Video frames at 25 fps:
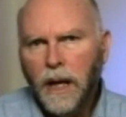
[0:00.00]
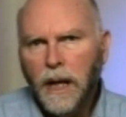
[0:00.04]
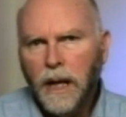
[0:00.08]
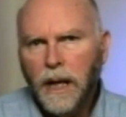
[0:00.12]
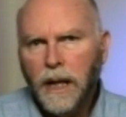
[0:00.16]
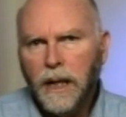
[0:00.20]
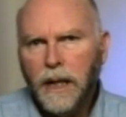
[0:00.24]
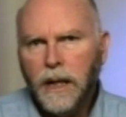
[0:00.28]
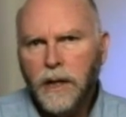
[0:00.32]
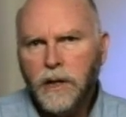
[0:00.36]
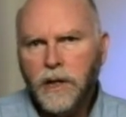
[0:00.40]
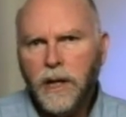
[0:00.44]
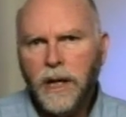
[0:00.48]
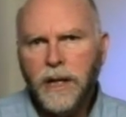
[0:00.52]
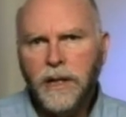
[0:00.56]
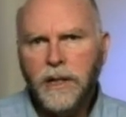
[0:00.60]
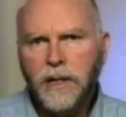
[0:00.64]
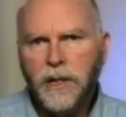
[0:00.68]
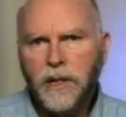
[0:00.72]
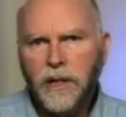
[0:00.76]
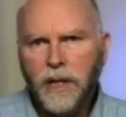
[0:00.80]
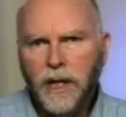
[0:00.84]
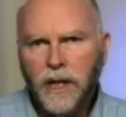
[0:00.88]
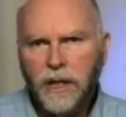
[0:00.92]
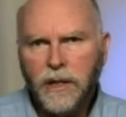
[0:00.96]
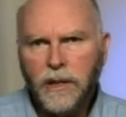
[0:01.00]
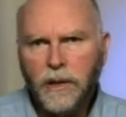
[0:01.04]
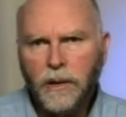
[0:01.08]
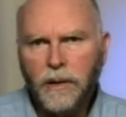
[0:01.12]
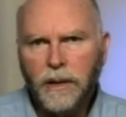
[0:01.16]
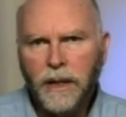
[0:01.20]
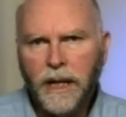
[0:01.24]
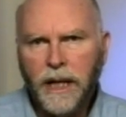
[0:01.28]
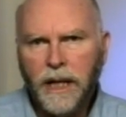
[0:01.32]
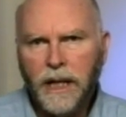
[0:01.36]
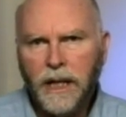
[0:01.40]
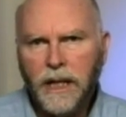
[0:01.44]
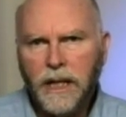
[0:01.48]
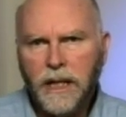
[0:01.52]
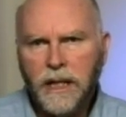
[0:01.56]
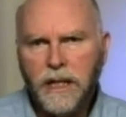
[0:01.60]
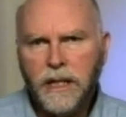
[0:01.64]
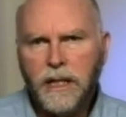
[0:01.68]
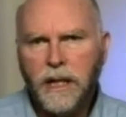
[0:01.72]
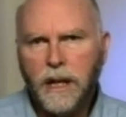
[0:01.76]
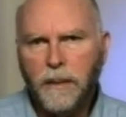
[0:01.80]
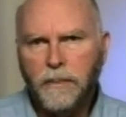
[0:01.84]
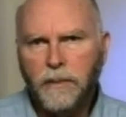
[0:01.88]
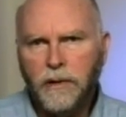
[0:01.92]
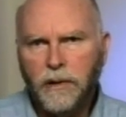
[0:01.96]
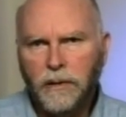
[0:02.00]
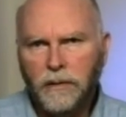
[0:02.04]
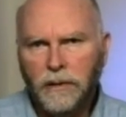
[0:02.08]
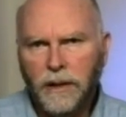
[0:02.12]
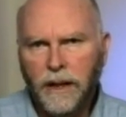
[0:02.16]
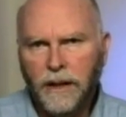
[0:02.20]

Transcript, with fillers: uh, it changes things certainly at a conceptual